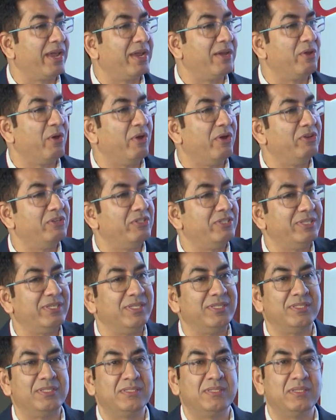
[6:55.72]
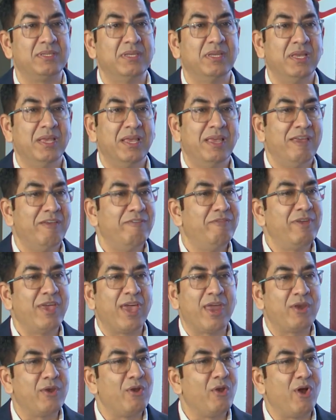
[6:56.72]
technologies. We
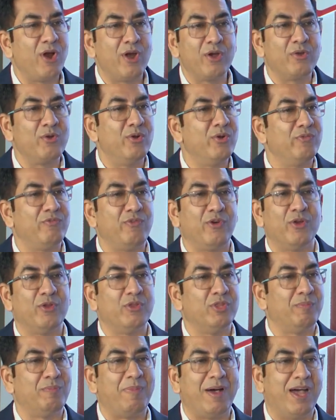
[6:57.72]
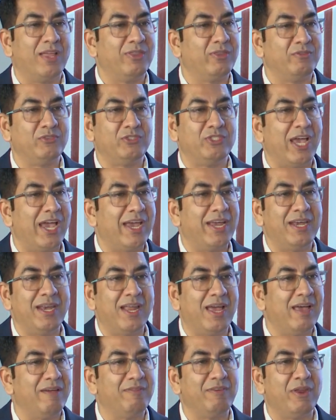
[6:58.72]
are not going to follow the path of
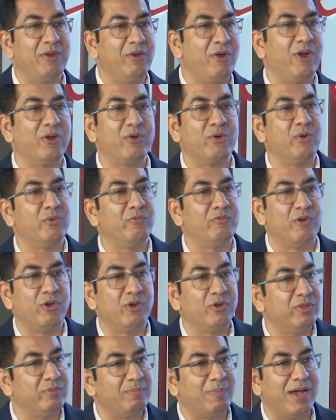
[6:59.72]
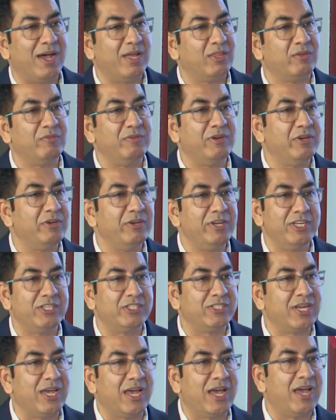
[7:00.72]
China. We are not going to follow the path of
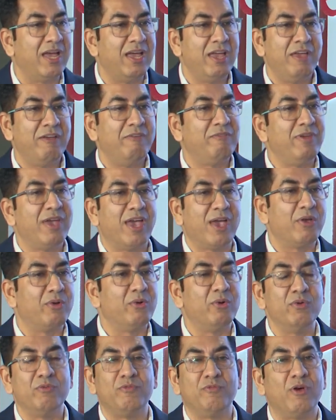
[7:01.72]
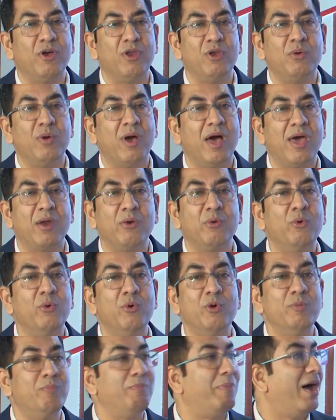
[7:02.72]
Indonesia. We are going to follow our
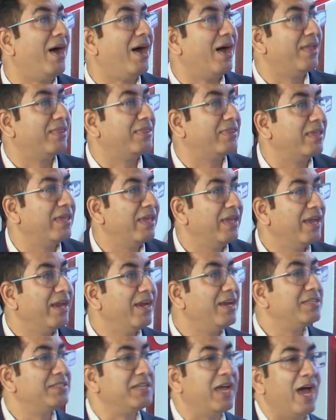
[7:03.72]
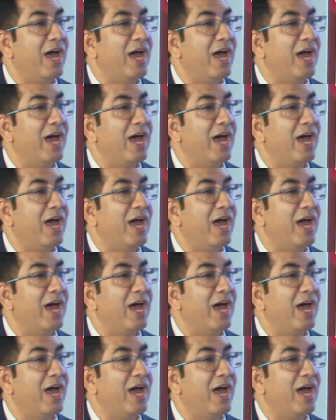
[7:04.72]
own path. It is